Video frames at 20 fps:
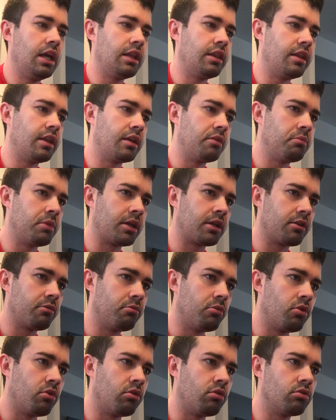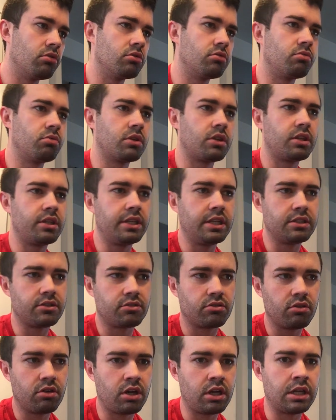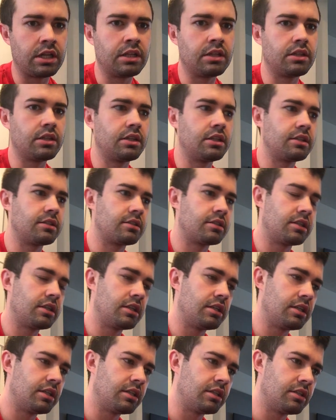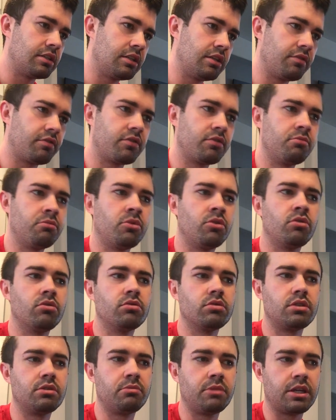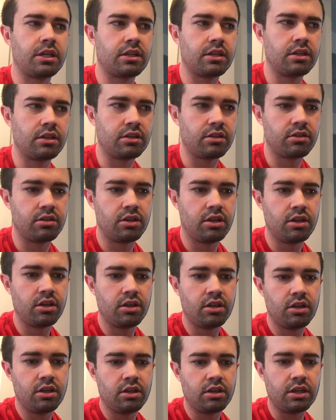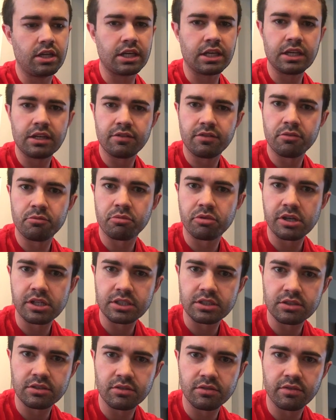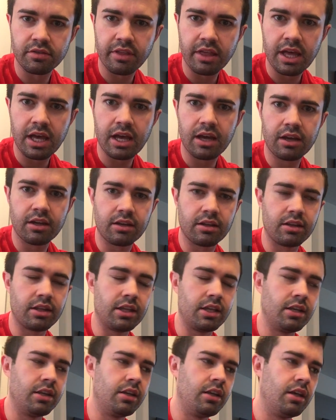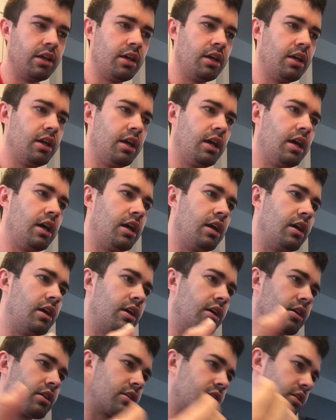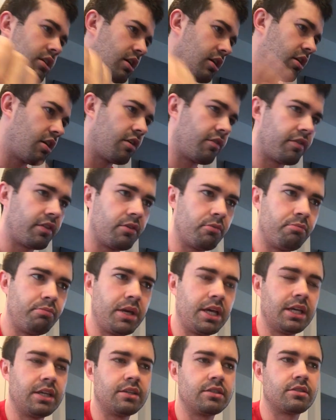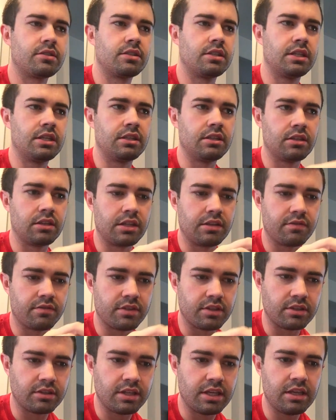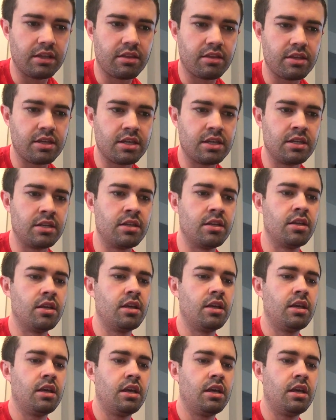they make a mold with the denture on it, then they set it in a different mold and make a negative impression of that, and then cut off the base and then leave the teeth in